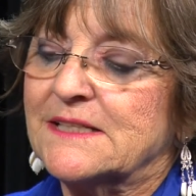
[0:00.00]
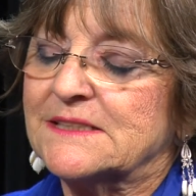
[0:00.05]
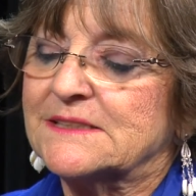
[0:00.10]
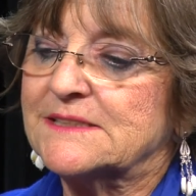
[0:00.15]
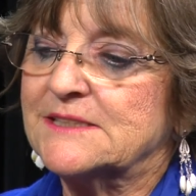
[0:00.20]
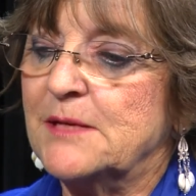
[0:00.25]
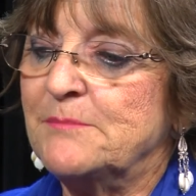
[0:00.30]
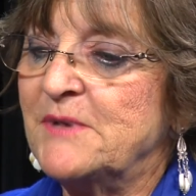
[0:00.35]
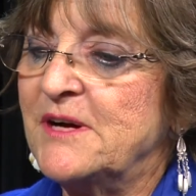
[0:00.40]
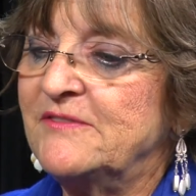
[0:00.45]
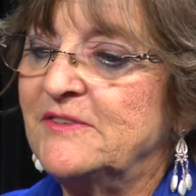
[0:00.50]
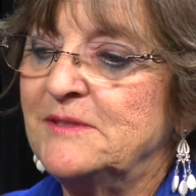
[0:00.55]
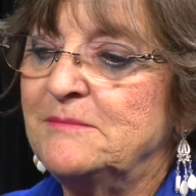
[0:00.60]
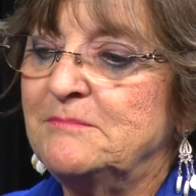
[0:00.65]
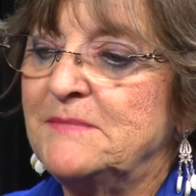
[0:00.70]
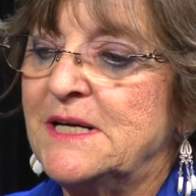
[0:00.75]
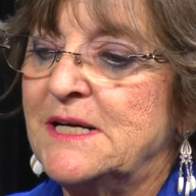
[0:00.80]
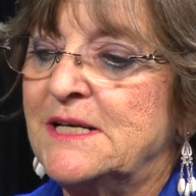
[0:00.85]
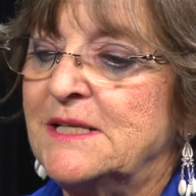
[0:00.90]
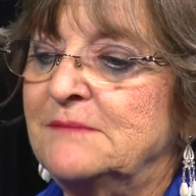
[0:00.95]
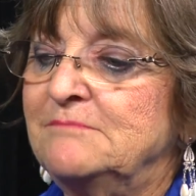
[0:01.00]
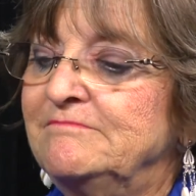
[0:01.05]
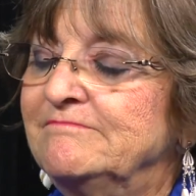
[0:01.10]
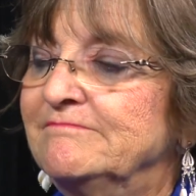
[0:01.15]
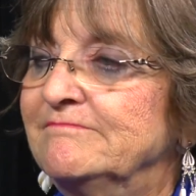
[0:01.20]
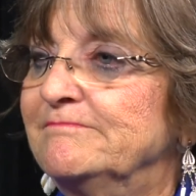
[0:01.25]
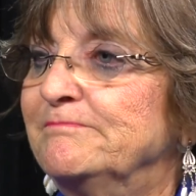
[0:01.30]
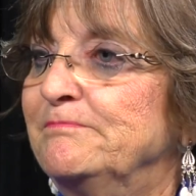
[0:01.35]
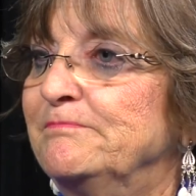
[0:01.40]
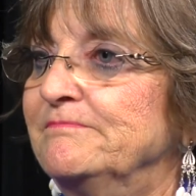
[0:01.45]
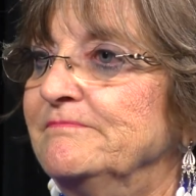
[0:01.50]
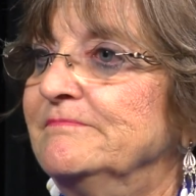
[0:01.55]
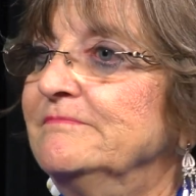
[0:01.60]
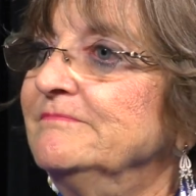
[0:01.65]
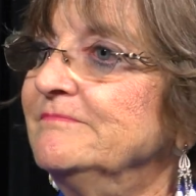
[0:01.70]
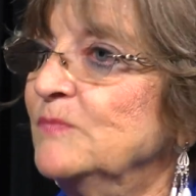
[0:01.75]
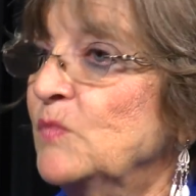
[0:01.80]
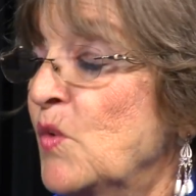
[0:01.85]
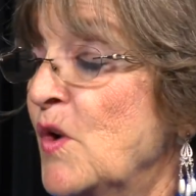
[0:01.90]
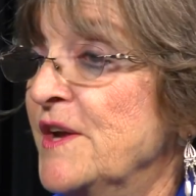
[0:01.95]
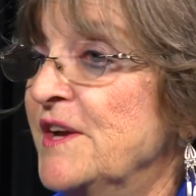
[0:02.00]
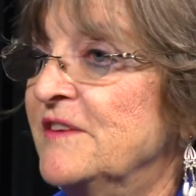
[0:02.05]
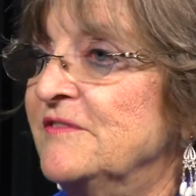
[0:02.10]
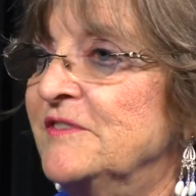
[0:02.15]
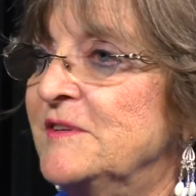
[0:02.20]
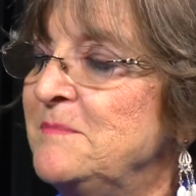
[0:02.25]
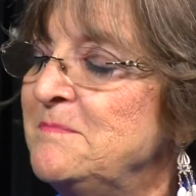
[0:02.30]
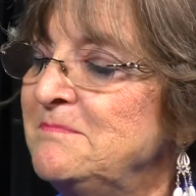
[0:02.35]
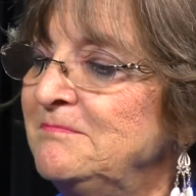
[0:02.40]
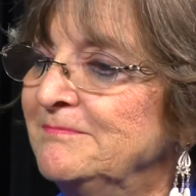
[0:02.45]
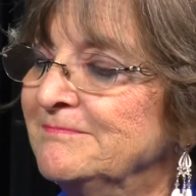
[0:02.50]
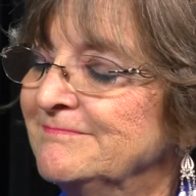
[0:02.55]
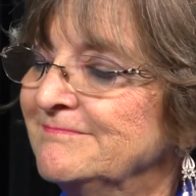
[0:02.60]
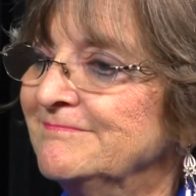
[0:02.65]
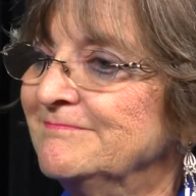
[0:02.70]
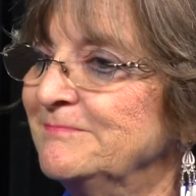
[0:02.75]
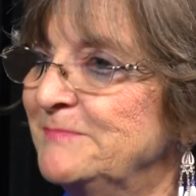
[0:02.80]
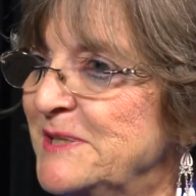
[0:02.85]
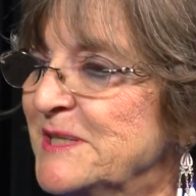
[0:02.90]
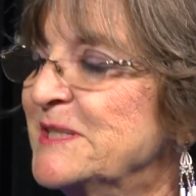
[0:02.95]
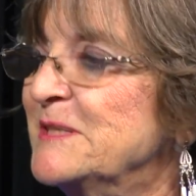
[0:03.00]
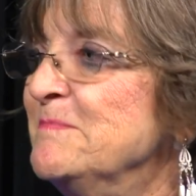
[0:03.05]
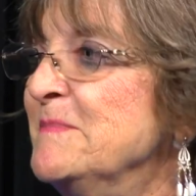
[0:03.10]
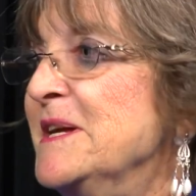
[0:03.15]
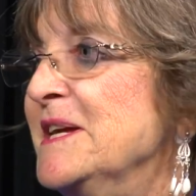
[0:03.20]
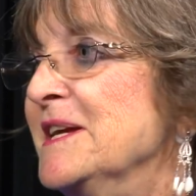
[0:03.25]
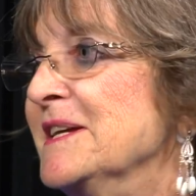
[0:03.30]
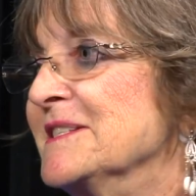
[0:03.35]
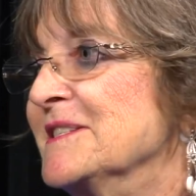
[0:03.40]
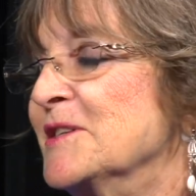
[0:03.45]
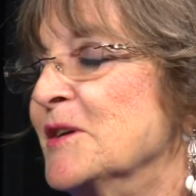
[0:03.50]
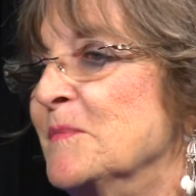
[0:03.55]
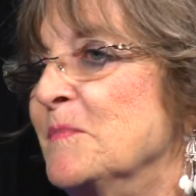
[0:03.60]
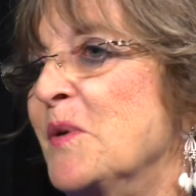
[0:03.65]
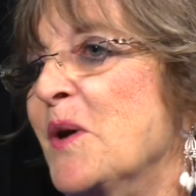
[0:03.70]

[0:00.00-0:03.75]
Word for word: some of them, um, one of them picked me as their